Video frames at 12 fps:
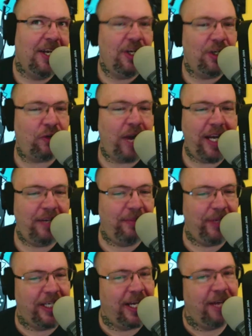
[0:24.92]
trying to
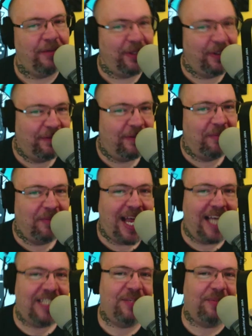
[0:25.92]
recover from
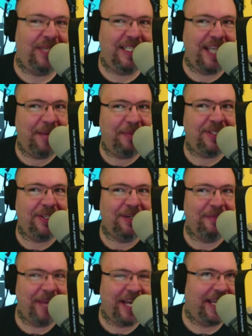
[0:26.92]
last week's episode,
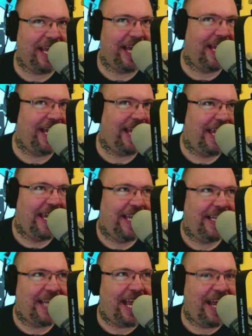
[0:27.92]
man. That
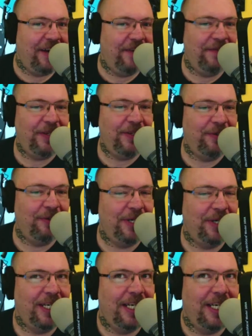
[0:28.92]
that interview
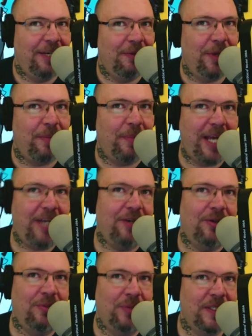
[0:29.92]
with Michael
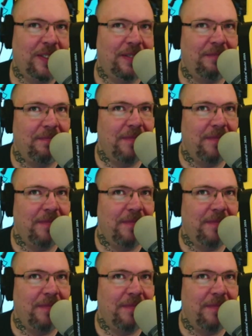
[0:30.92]
was